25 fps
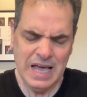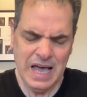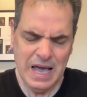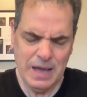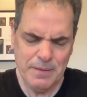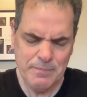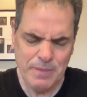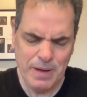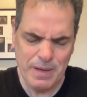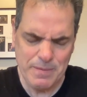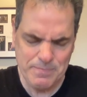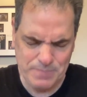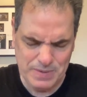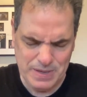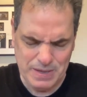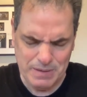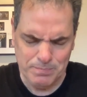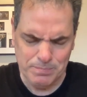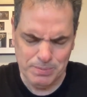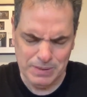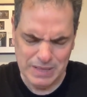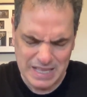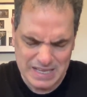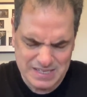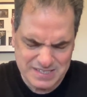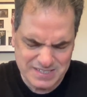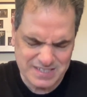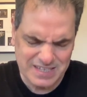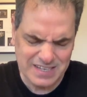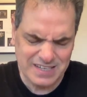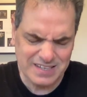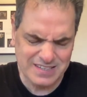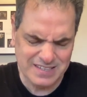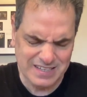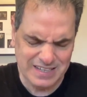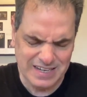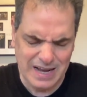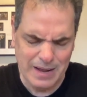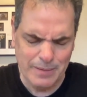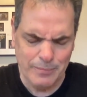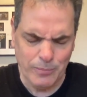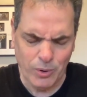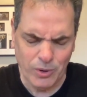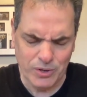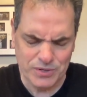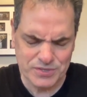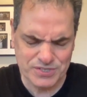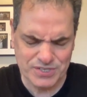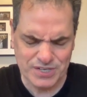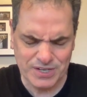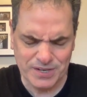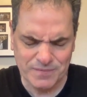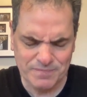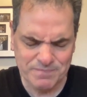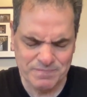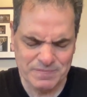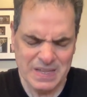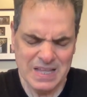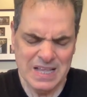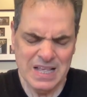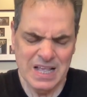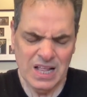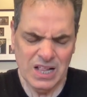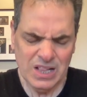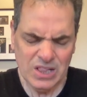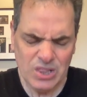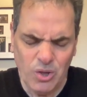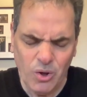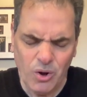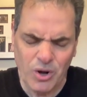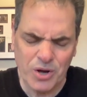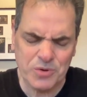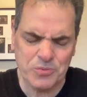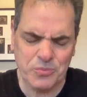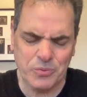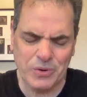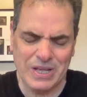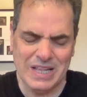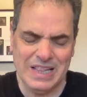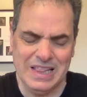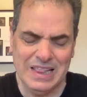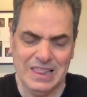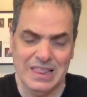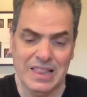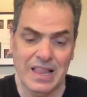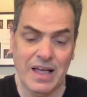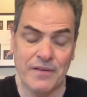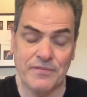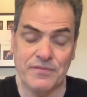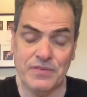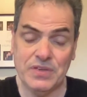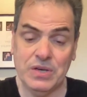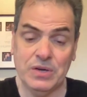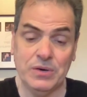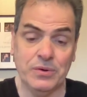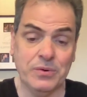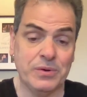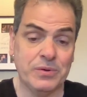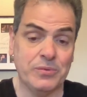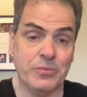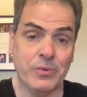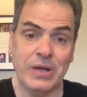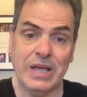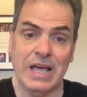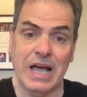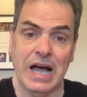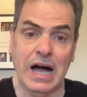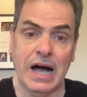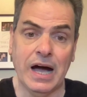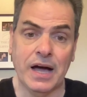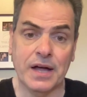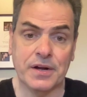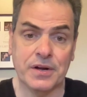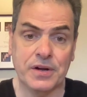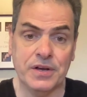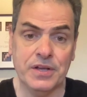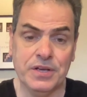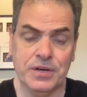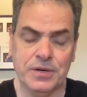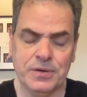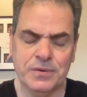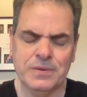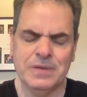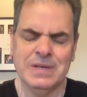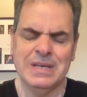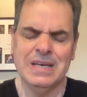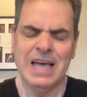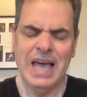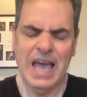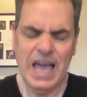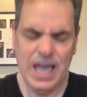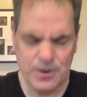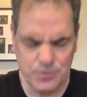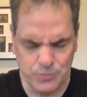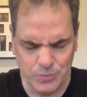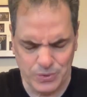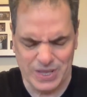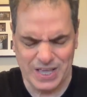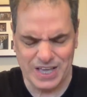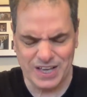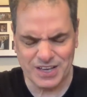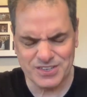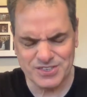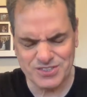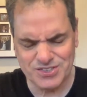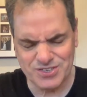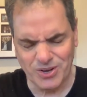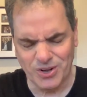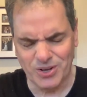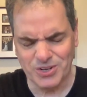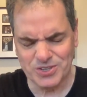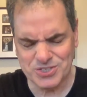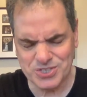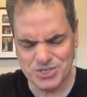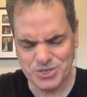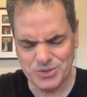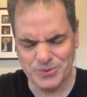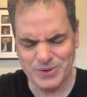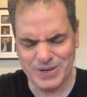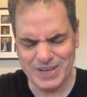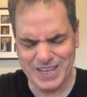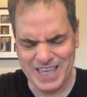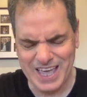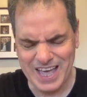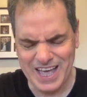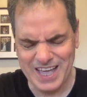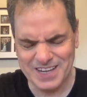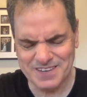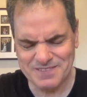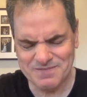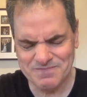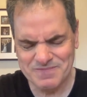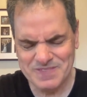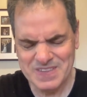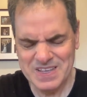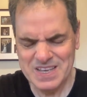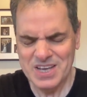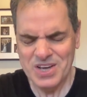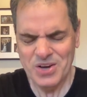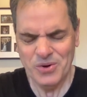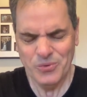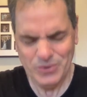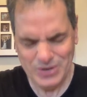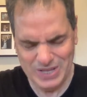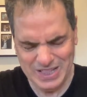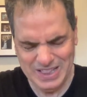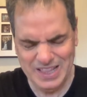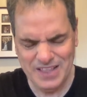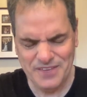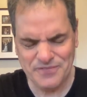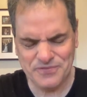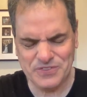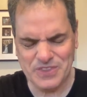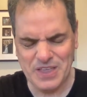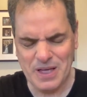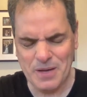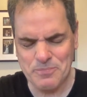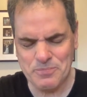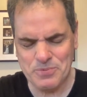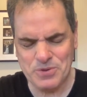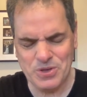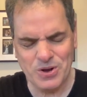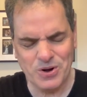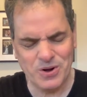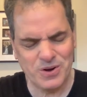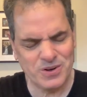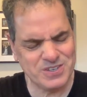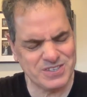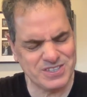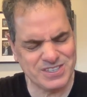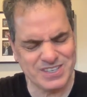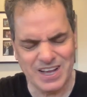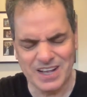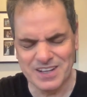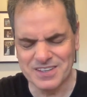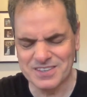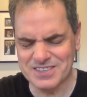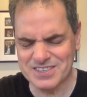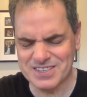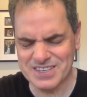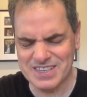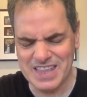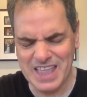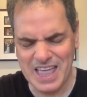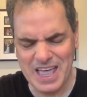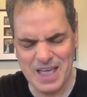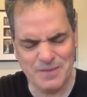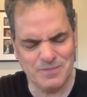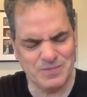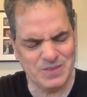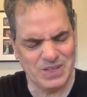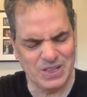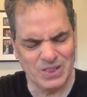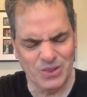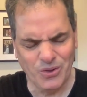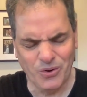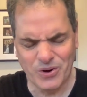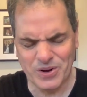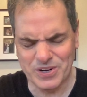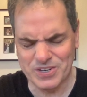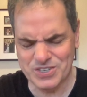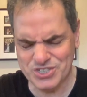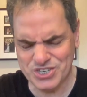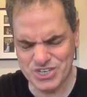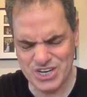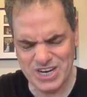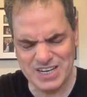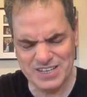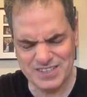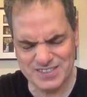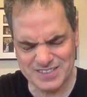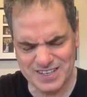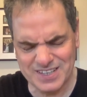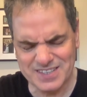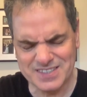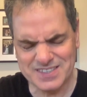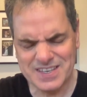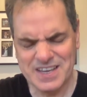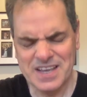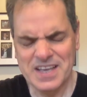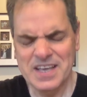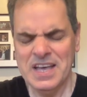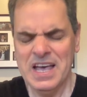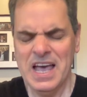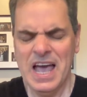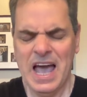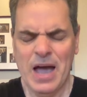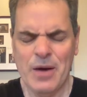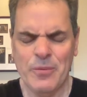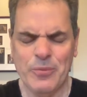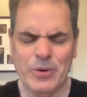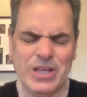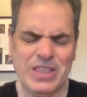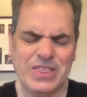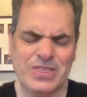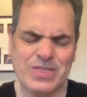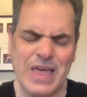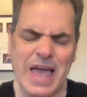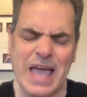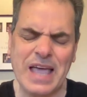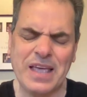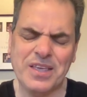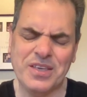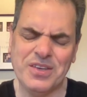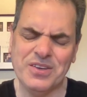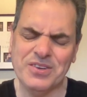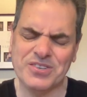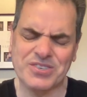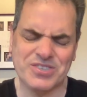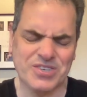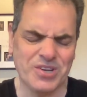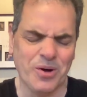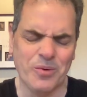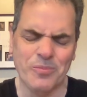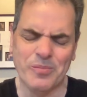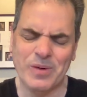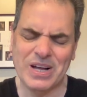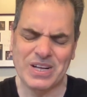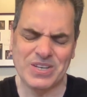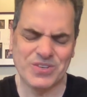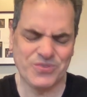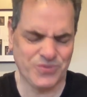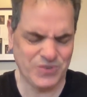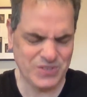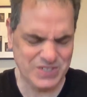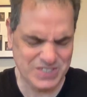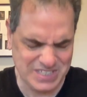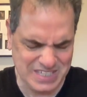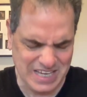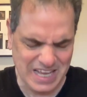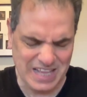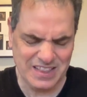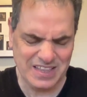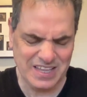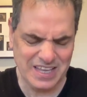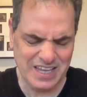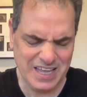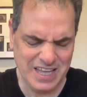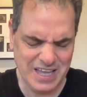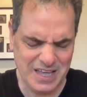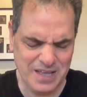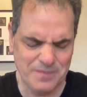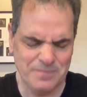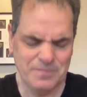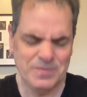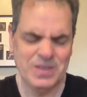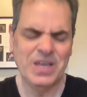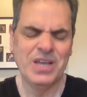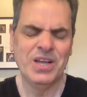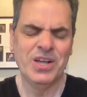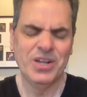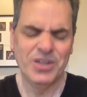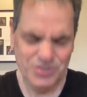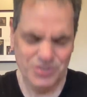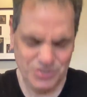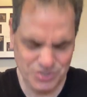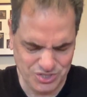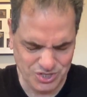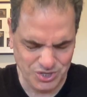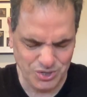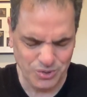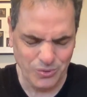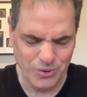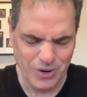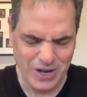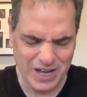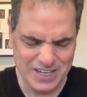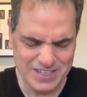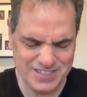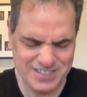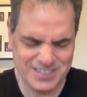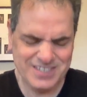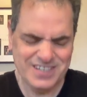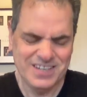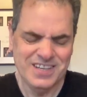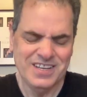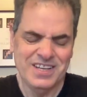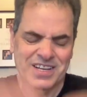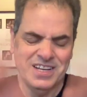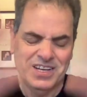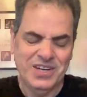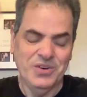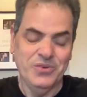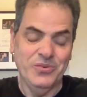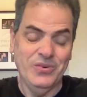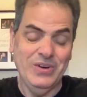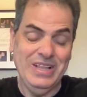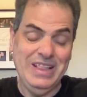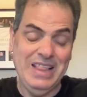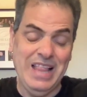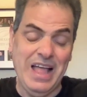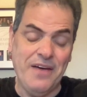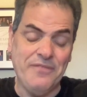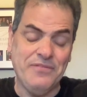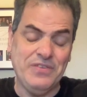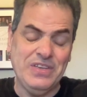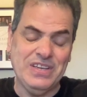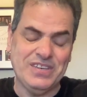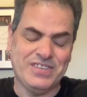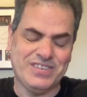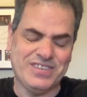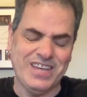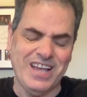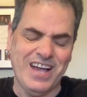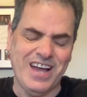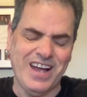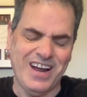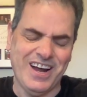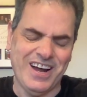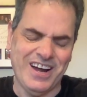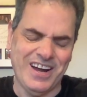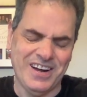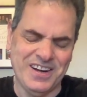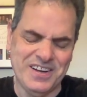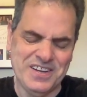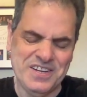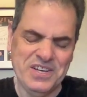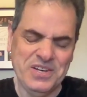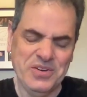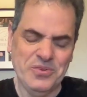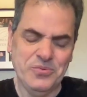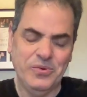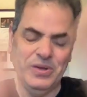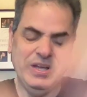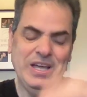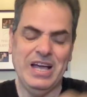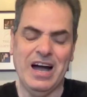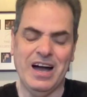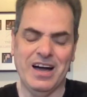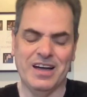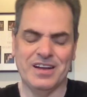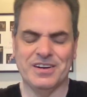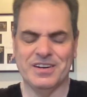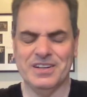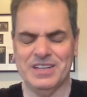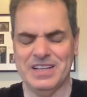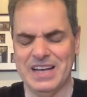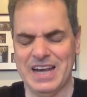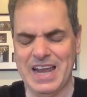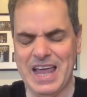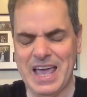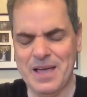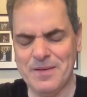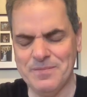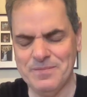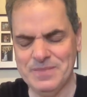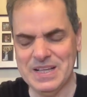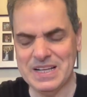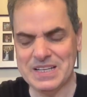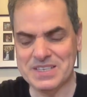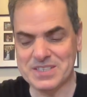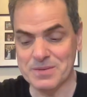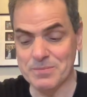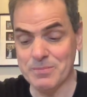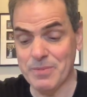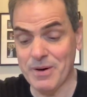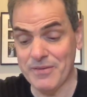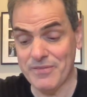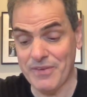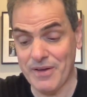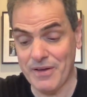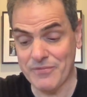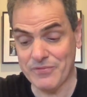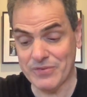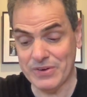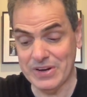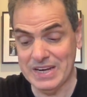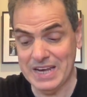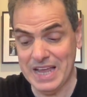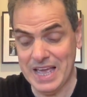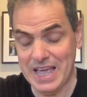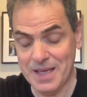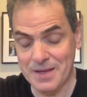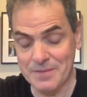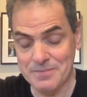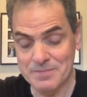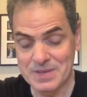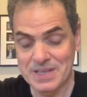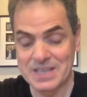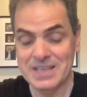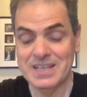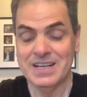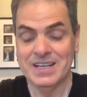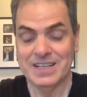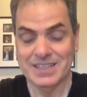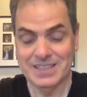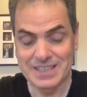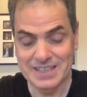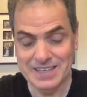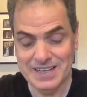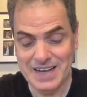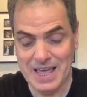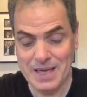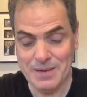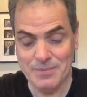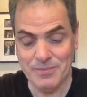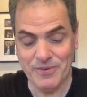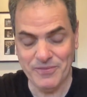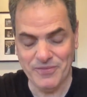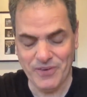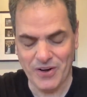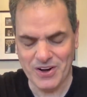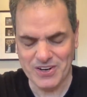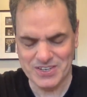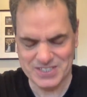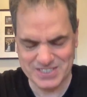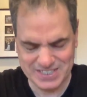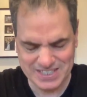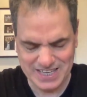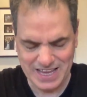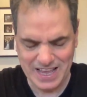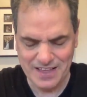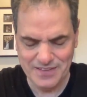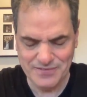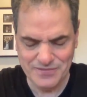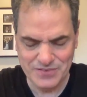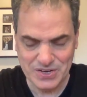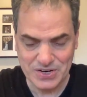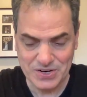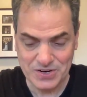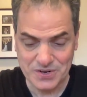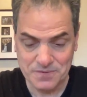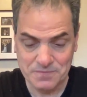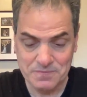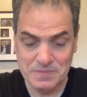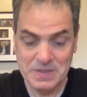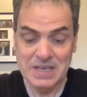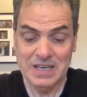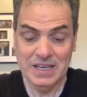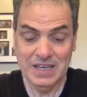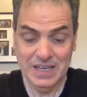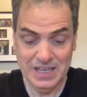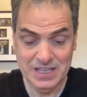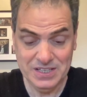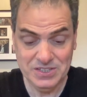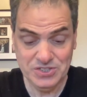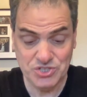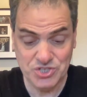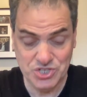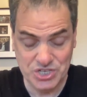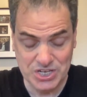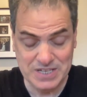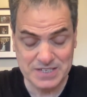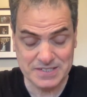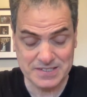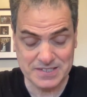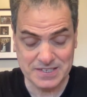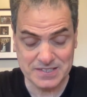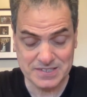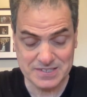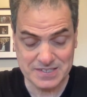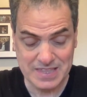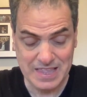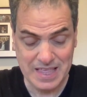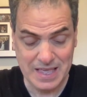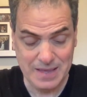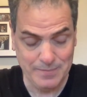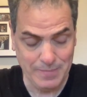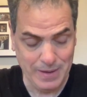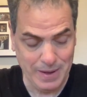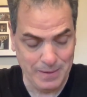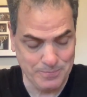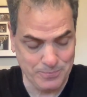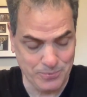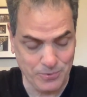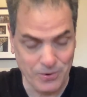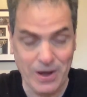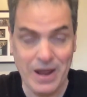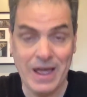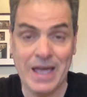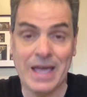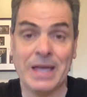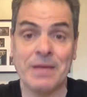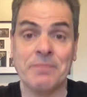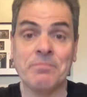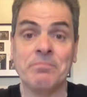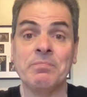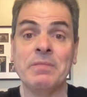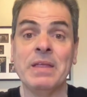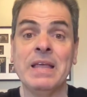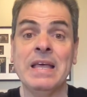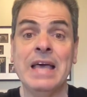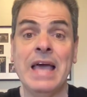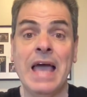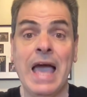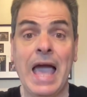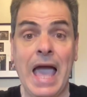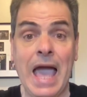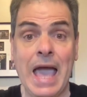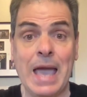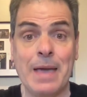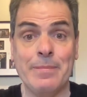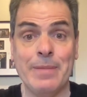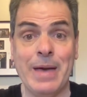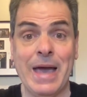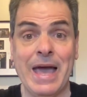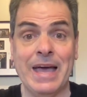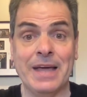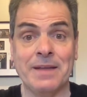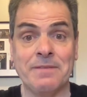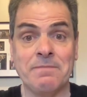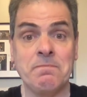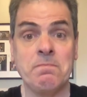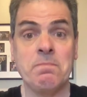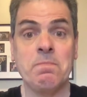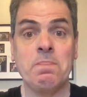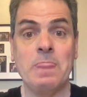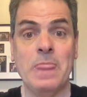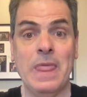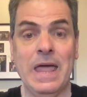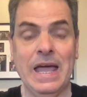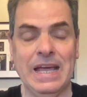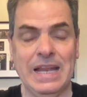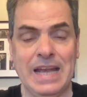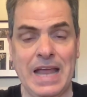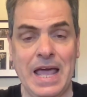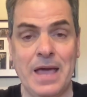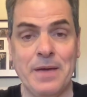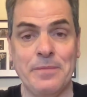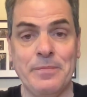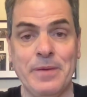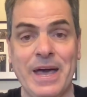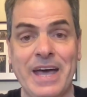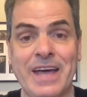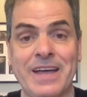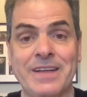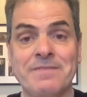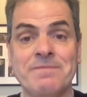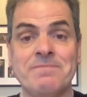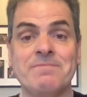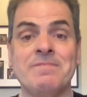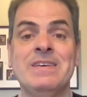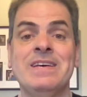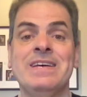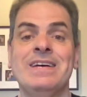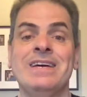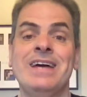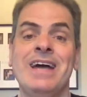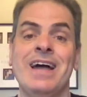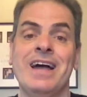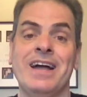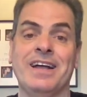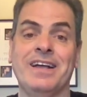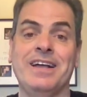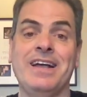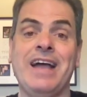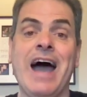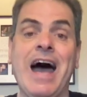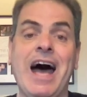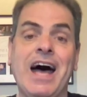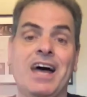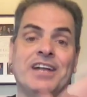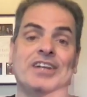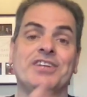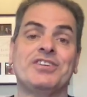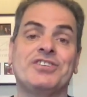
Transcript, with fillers: It might be a blessing to them also. Lord, we love you and we honor you and we exalt you again. We lift up your son's name, the Lord Jesus, and we thank you so much for sending him to us. We love you, sir. We honor the name that's above every name, the name of our Savior. In Jesus' name I pray. Amen and amen. God